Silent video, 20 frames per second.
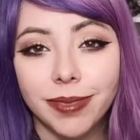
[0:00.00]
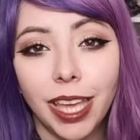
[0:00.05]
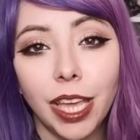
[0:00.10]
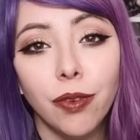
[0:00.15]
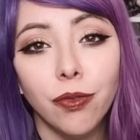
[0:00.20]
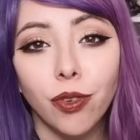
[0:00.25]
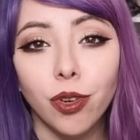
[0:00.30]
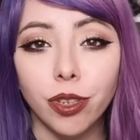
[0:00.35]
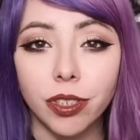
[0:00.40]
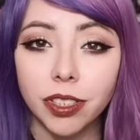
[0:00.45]
And
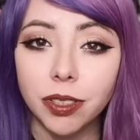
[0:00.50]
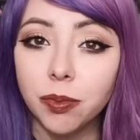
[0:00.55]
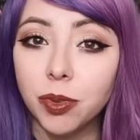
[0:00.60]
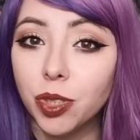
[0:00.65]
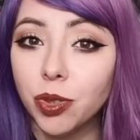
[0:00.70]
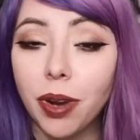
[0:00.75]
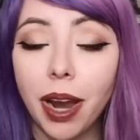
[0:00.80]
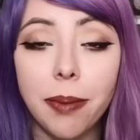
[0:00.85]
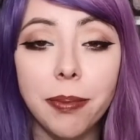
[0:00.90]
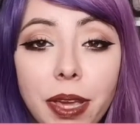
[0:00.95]
of course
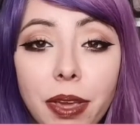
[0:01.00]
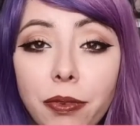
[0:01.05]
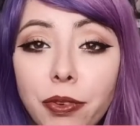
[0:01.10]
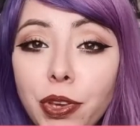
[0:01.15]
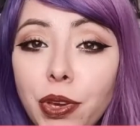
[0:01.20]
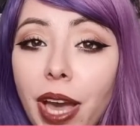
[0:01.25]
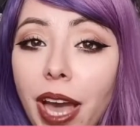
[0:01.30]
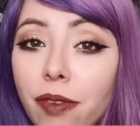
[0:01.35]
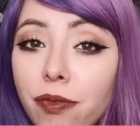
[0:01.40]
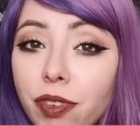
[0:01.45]
subscribe if
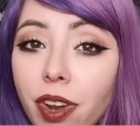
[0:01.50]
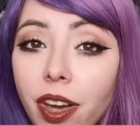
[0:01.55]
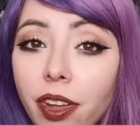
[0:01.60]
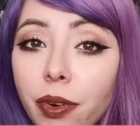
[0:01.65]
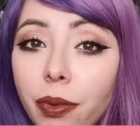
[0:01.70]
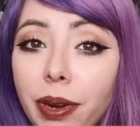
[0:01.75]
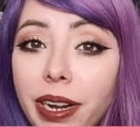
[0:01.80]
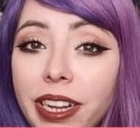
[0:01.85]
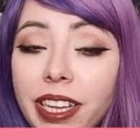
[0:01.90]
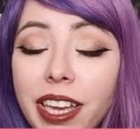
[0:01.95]
you have not
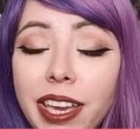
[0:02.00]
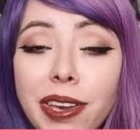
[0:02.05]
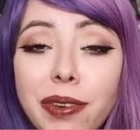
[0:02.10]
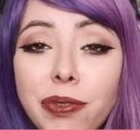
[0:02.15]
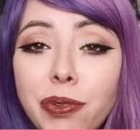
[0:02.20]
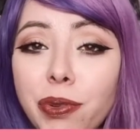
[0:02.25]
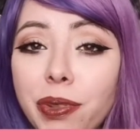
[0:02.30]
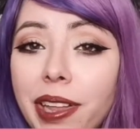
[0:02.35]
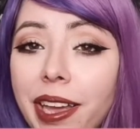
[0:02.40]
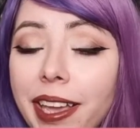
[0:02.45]
already,
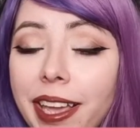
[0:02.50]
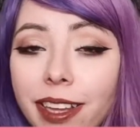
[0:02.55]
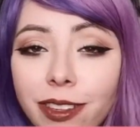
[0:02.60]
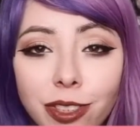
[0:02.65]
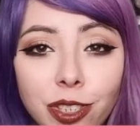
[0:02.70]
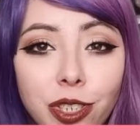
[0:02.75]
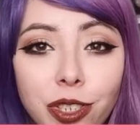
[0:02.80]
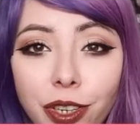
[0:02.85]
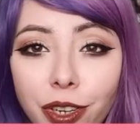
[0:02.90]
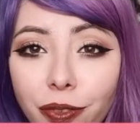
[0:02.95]
if you like
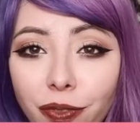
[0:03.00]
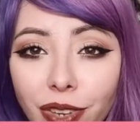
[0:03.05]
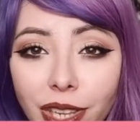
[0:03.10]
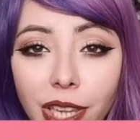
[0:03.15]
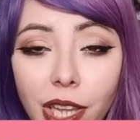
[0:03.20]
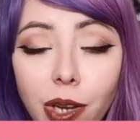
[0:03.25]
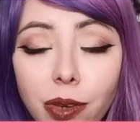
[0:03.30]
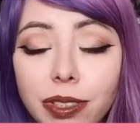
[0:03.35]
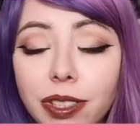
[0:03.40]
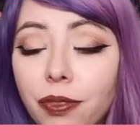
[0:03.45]
alternative
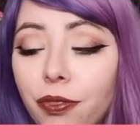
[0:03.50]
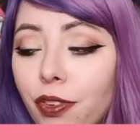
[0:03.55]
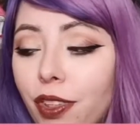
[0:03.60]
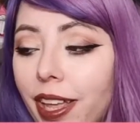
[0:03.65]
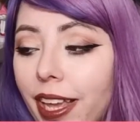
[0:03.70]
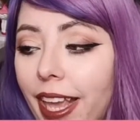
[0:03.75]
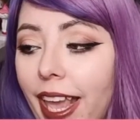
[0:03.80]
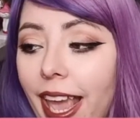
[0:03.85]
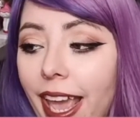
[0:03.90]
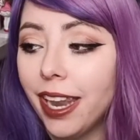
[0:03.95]
clothes, if you
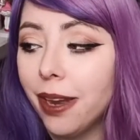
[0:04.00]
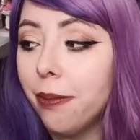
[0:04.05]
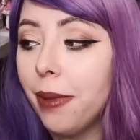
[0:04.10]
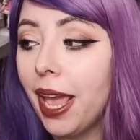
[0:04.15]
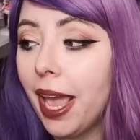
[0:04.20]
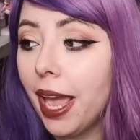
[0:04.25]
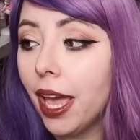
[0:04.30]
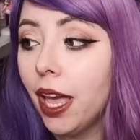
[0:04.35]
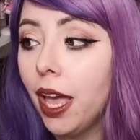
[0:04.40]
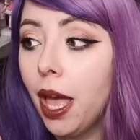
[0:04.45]
like
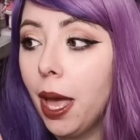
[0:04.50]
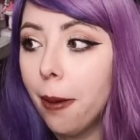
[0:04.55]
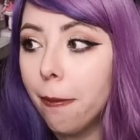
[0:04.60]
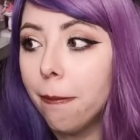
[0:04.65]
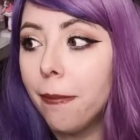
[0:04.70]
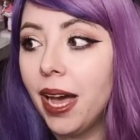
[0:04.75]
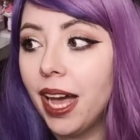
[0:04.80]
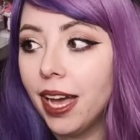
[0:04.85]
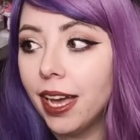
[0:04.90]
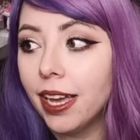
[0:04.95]
anime,
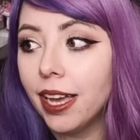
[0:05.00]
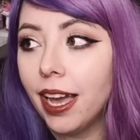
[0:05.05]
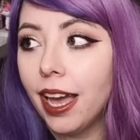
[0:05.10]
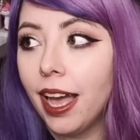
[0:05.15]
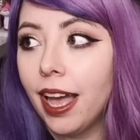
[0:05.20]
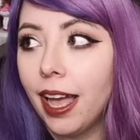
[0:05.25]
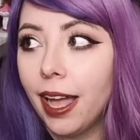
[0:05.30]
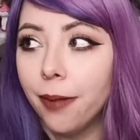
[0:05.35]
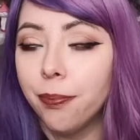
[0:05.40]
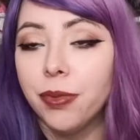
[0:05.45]

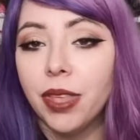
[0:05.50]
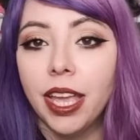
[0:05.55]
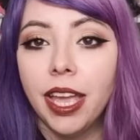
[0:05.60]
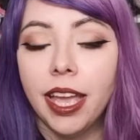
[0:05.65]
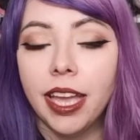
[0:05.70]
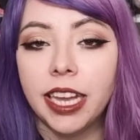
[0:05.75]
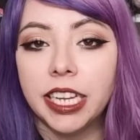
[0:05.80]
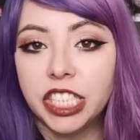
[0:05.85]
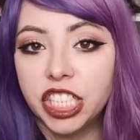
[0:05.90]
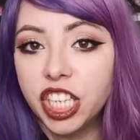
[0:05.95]
manga,
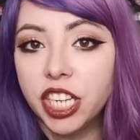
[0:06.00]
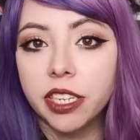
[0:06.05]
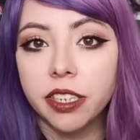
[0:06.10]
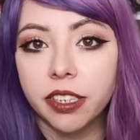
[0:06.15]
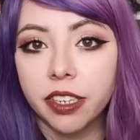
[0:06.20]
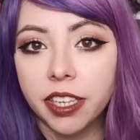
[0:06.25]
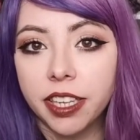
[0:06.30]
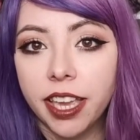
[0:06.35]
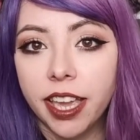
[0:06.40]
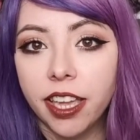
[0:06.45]
uh, chile
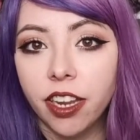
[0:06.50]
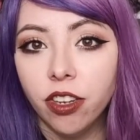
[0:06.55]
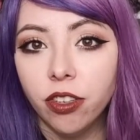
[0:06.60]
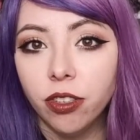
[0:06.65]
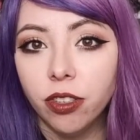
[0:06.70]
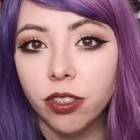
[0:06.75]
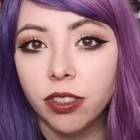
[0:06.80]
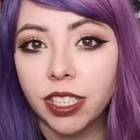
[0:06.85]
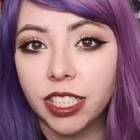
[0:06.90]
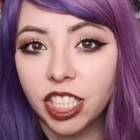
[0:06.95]

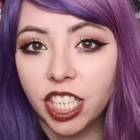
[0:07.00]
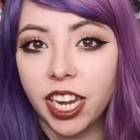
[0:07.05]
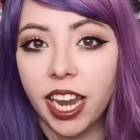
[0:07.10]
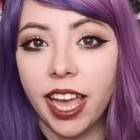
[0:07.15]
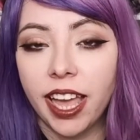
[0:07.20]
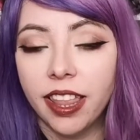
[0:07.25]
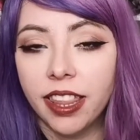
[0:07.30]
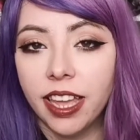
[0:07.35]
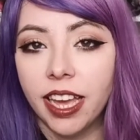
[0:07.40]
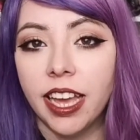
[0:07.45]
rellenos,
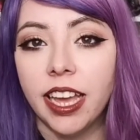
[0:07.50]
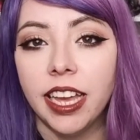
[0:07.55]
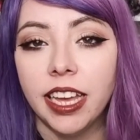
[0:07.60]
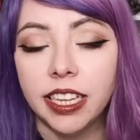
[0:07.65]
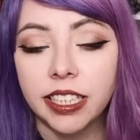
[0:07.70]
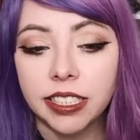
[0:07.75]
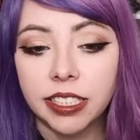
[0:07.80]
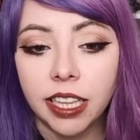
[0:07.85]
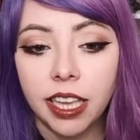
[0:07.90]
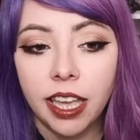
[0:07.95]

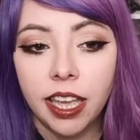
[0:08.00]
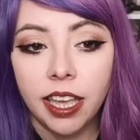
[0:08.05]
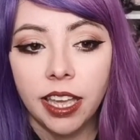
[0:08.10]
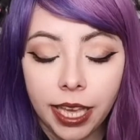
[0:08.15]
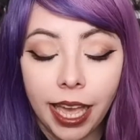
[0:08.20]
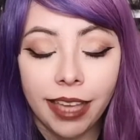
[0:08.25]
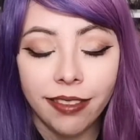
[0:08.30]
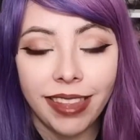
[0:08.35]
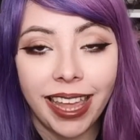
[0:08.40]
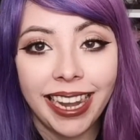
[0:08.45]
enchiladas,
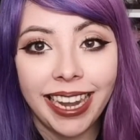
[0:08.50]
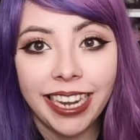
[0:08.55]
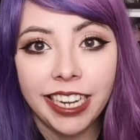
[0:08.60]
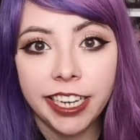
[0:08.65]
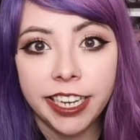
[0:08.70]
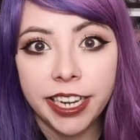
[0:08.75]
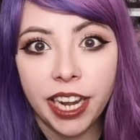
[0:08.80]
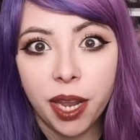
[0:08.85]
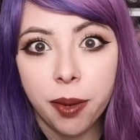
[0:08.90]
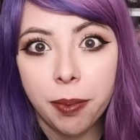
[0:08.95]
that
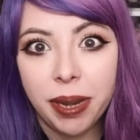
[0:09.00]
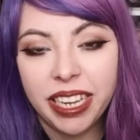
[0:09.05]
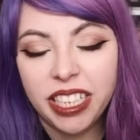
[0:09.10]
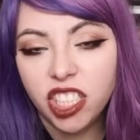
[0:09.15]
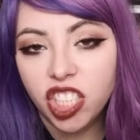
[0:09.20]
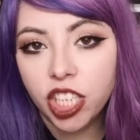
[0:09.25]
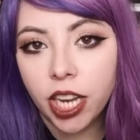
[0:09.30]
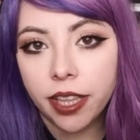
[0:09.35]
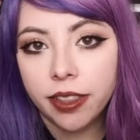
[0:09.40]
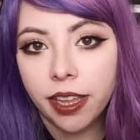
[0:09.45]
lady named
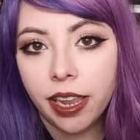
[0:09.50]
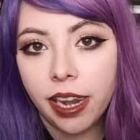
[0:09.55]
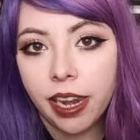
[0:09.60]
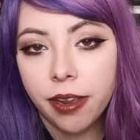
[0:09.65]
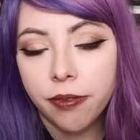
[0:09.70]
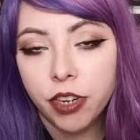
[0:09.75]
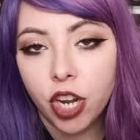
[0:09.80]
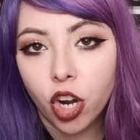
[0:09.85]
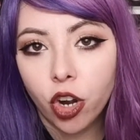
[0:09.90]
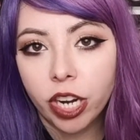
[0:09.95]
Licha that
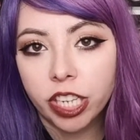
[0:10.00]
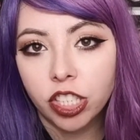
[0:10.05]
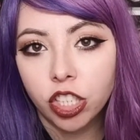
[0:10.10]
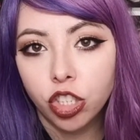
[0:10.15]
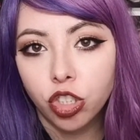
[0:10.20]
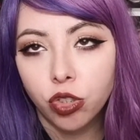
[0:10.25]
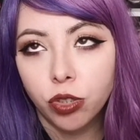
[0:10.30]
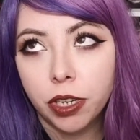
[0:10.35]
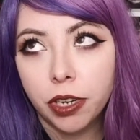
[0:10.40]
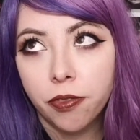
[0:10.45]
lived across the
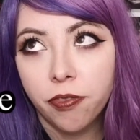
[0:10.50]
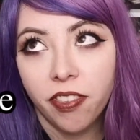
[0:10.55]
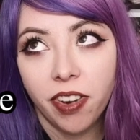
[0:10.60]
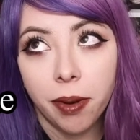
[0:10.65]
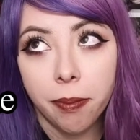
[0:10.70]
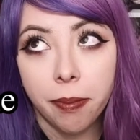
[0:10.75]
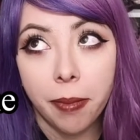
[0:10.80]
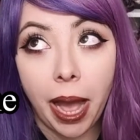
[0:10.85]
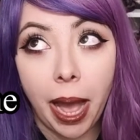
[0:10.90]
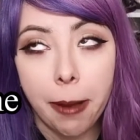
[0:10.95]
street
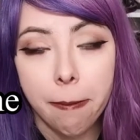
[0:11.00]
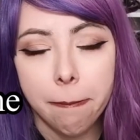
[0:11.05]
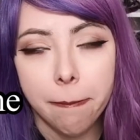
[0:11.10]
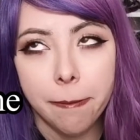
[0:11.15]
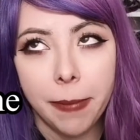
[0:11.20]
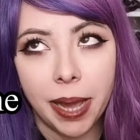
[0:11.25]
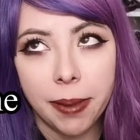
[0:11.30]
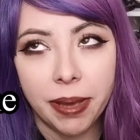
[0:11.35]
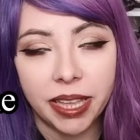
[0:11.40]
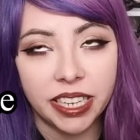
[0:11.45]
from um,
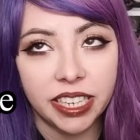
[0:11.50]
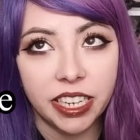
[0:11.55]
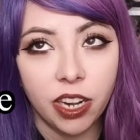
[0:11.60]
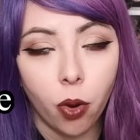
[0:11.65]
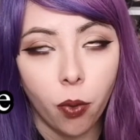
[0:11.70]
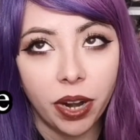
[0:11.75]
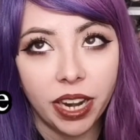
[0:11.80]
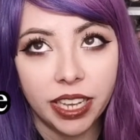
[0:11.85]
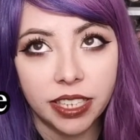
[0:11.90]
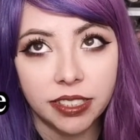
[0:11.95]
my madrina
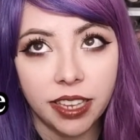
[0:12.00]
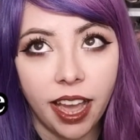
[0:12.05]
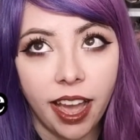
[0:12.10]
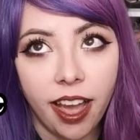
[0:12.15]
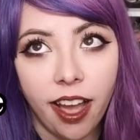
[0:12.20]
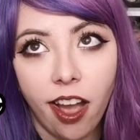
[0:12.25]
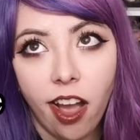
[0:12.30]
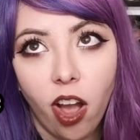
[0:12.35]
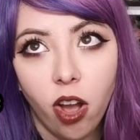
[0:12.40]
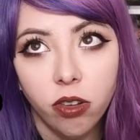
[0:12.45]
Juana's
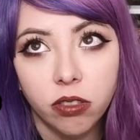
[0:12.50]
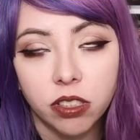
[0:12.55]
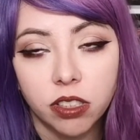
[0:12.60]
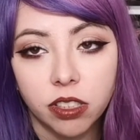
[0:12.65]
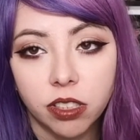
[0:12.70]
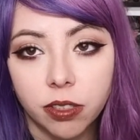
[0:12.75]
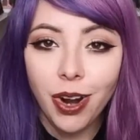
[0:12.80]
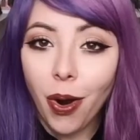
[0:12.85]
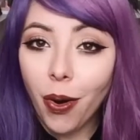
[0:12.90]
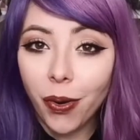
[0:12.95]

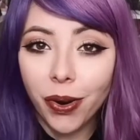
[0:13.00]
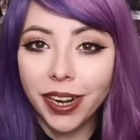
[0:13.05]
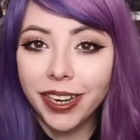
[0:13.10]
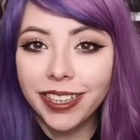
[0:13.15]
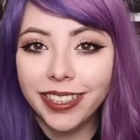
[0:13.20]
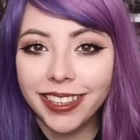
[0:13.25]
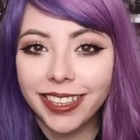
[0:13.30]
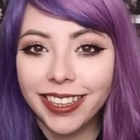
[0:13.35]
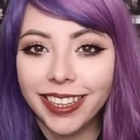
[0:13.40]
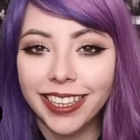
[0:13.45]
house or
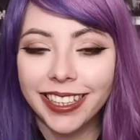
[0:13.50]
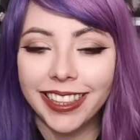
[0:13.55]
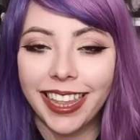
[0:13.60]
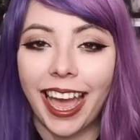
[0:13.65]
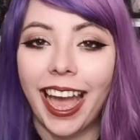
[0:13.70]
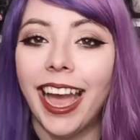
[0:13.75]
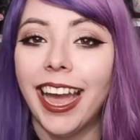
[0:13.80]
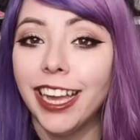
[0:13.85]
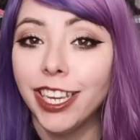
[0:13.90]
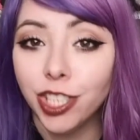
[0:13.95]
anything like
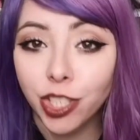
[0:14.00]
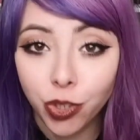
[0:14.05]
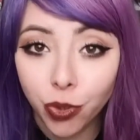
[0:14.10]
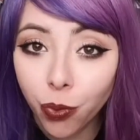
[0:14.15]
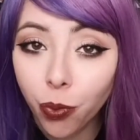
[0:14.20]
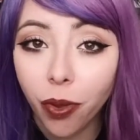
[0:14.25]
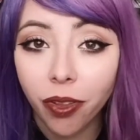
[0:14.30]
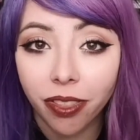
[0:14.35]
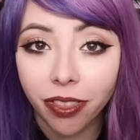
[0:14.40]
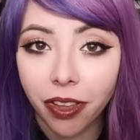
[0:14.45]
that, you
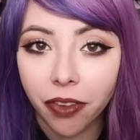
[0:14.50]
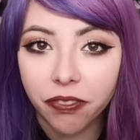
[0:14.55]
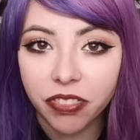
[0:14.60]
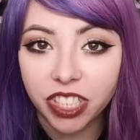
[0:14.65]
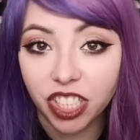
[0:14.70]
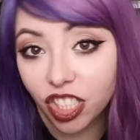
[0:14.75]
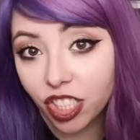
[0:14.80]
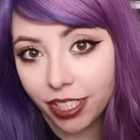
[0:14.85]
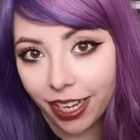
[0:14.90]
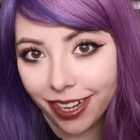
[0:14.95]
will love
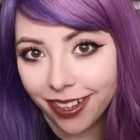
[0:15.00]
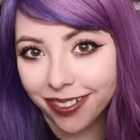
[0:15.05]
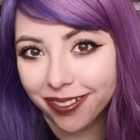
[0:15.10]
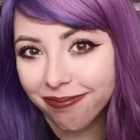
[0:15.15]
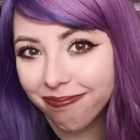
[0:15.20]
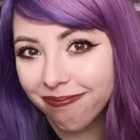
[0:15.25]
this channel.